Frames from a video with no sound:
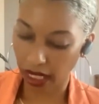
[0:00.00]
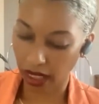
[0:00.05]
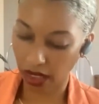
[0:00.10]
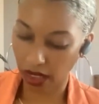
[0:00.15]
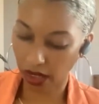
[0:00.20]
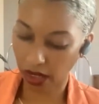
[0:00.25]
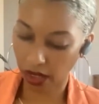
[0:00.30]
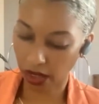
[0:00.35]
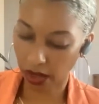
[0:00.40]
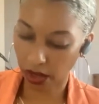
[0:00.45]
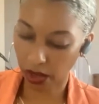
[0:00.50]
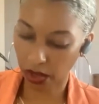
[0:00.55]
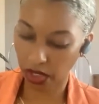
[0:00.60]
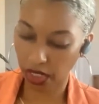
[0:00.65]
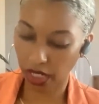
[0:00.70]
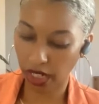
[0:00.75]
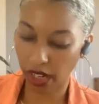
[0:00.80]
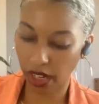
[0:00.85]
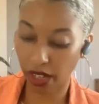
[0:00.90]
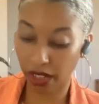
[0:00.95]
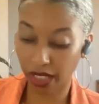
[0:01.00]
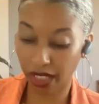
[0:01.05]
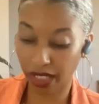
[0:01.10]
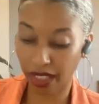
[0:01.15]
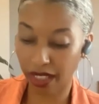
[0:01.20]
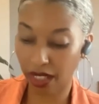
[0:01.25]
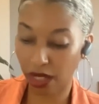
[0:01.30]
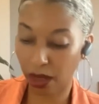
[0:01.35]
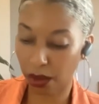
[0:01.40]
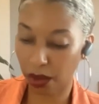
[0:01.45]
As a girl, she herded
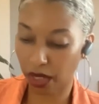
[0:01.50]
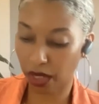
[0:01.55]
slow